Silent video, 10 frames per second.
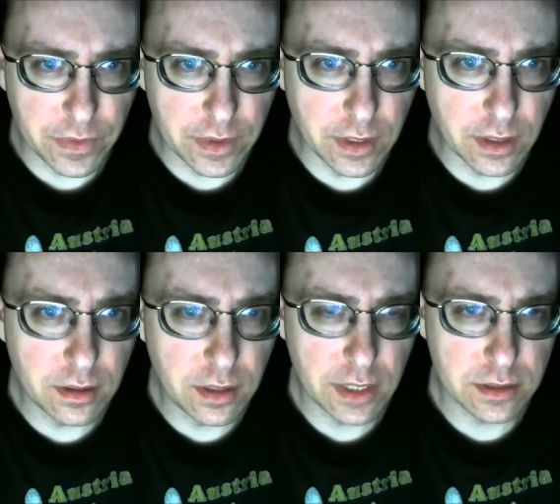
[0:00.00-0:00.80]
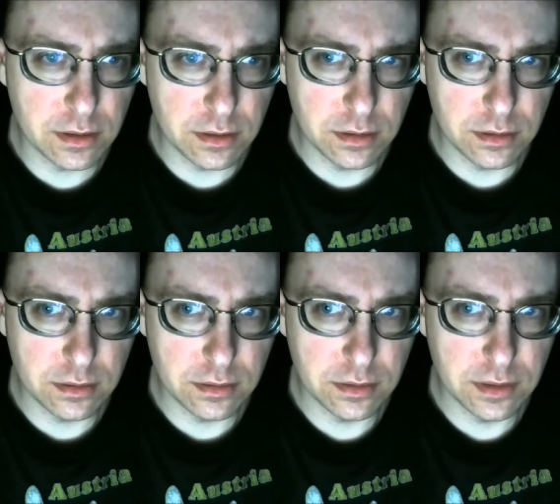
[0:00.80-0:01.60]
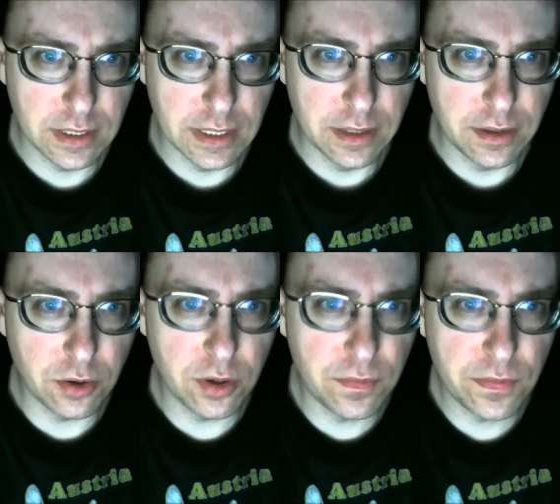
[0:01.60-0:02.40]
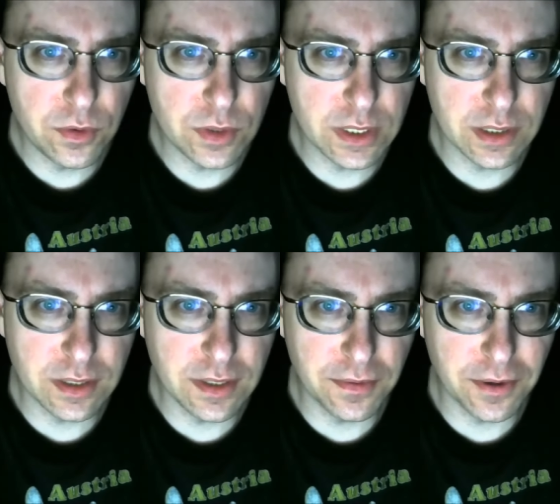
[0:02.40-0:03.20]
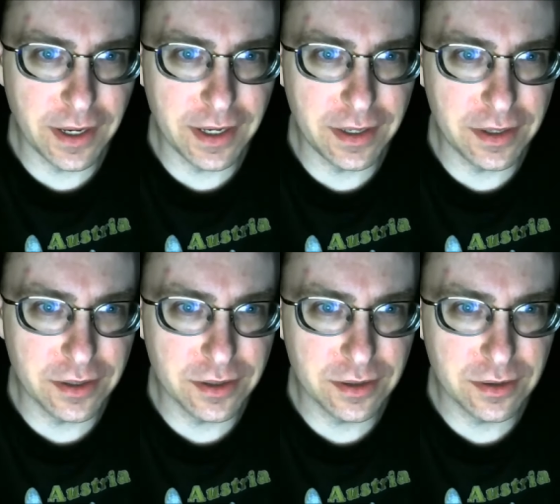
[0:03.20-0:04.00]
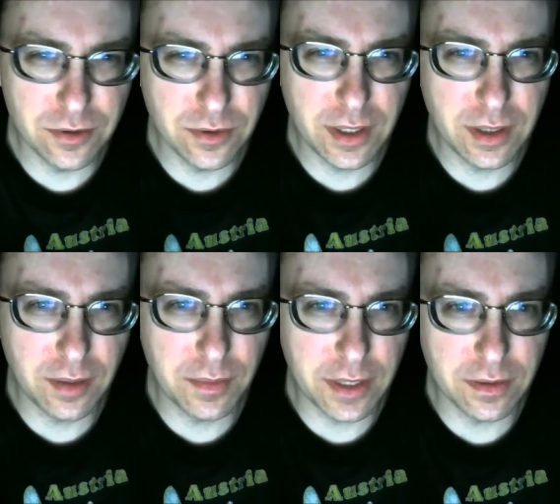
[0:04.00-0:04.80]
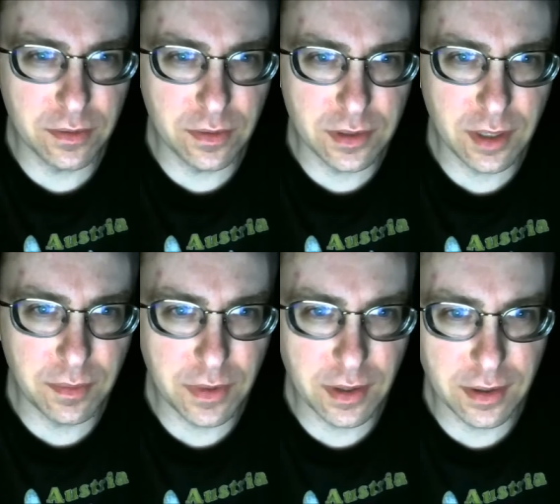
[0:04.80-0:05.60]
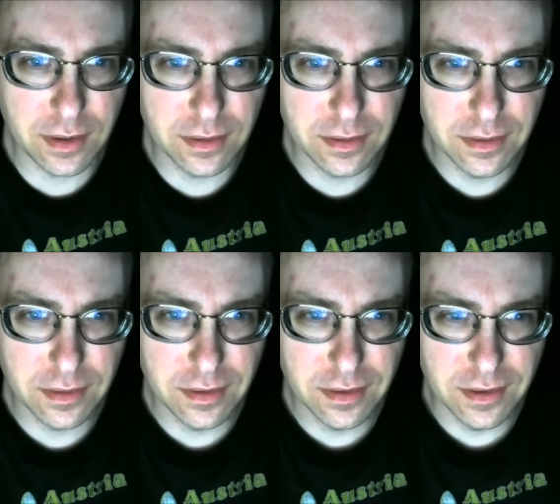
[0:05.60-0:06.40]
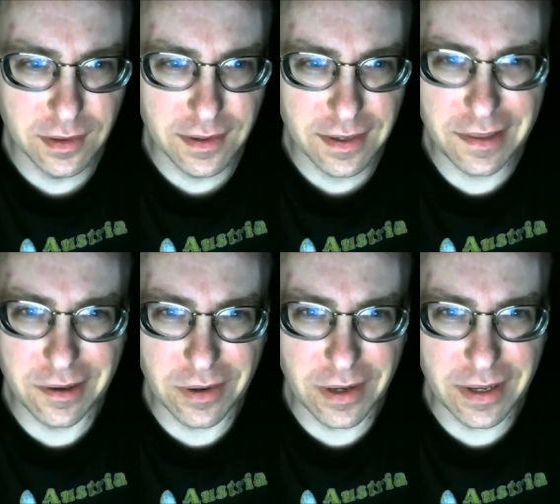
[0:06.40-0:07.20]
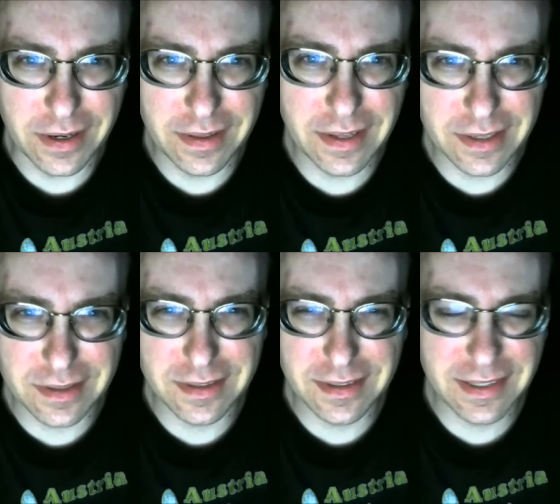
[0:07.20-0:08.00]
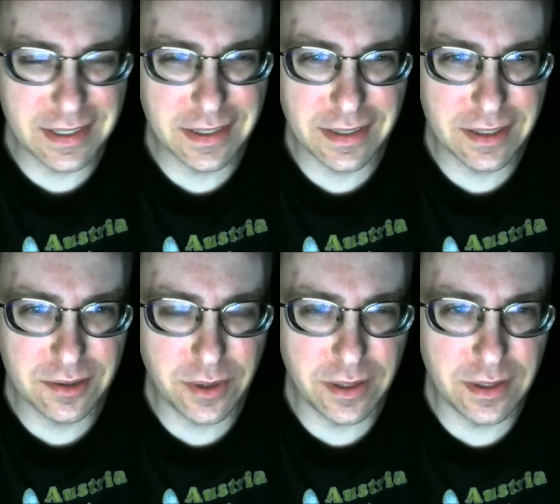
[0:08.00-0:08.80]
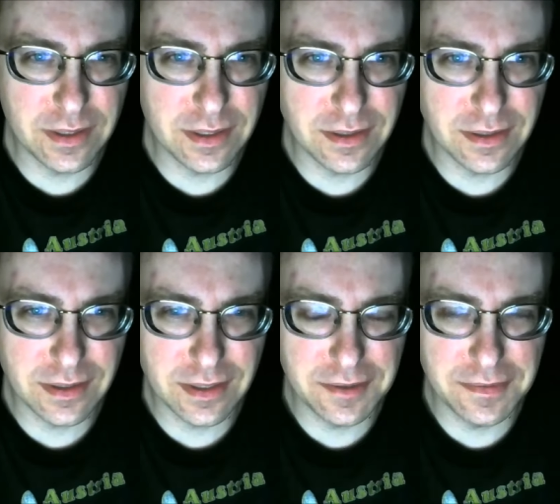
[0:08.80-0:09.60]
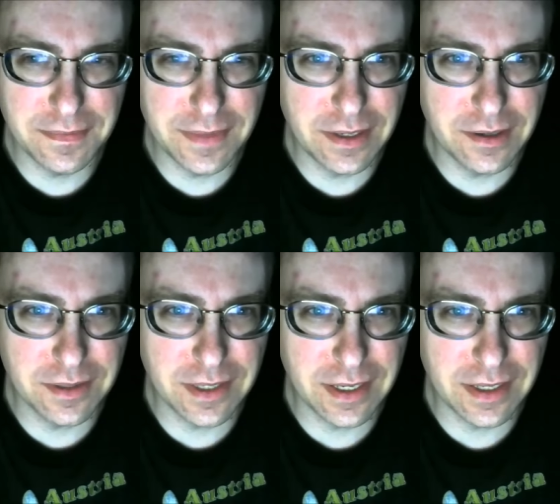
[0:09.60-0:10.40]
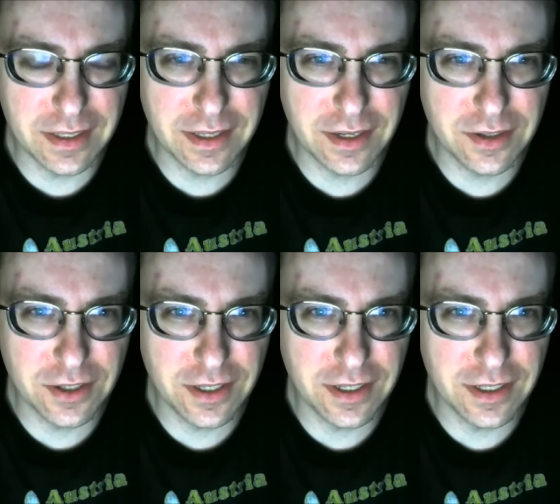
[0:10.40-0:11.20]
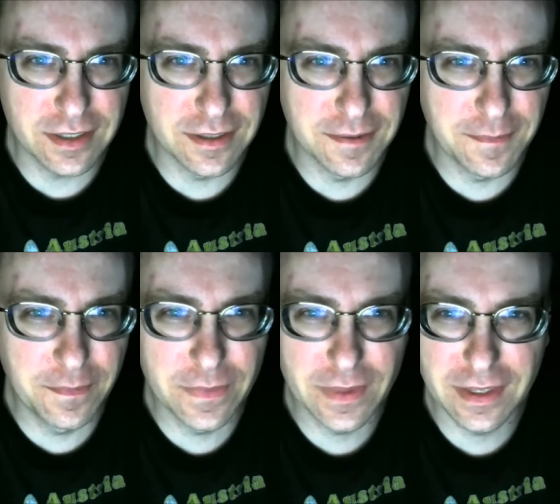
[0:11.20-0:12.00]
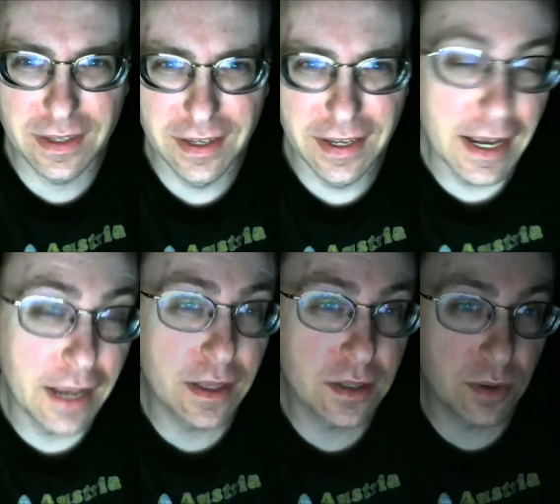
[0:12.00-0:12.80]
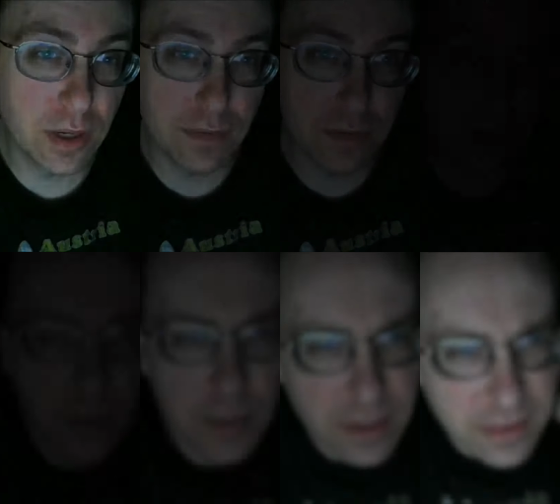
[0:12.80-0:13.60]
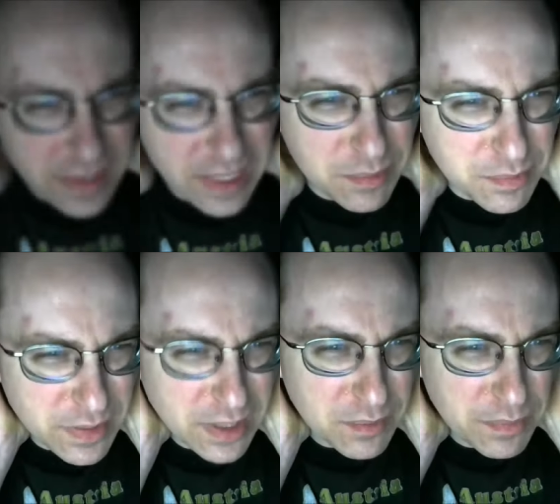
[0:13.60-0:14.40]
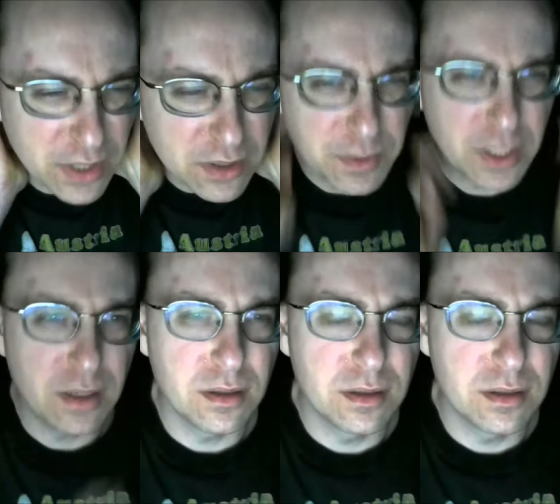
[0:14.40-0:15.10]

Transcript: nonetheless, they're confusing different ideas, treating them like they're the same thing, and they're not. And that's and that's why this is this video is getting the attention it is, and that's why I have to comment. I mean, the thing that, that bugged me